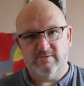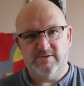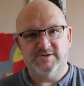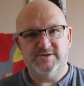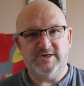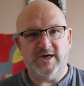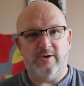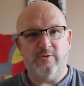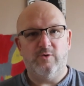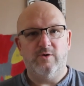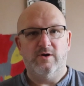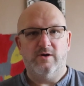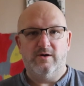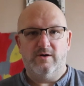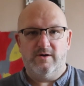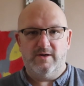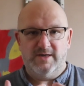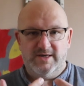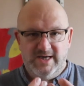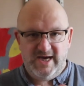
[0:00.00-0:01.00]
So
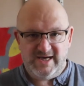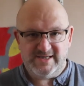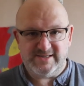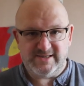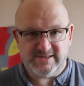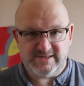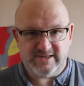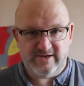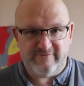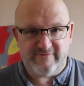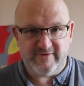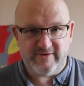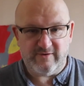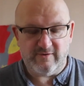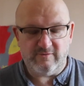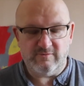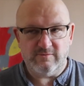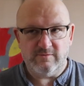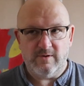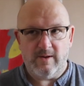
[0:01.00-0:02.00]
yes, it's
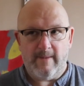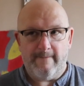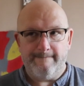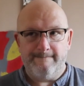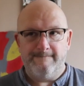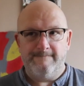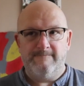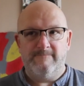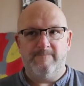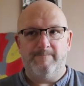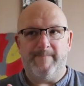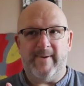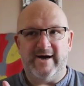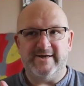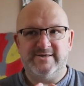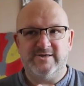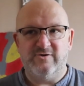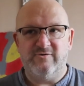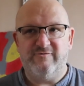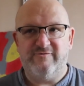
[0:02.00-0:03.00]
difficult, but I
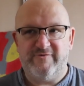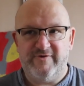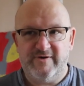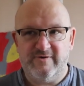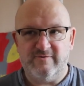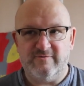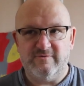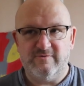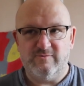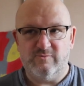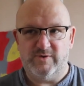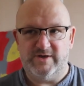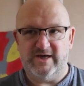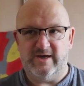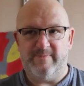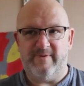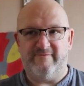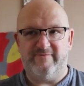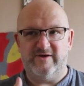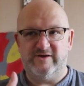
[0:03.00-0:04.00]
do feel we
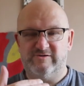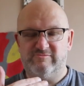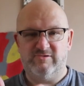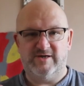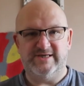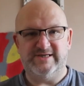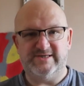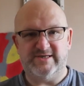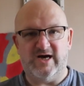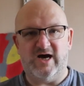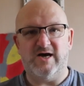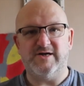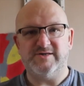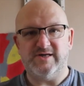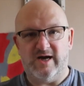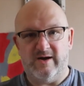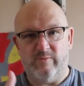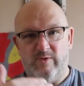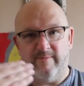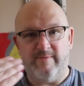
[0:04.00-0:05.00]
keep having these
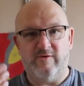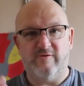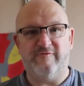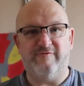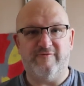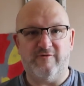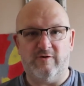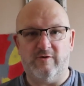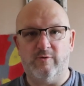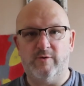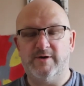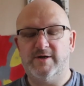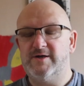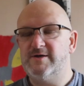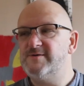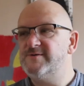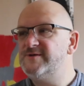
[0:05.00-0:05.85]
restarts and we move forward.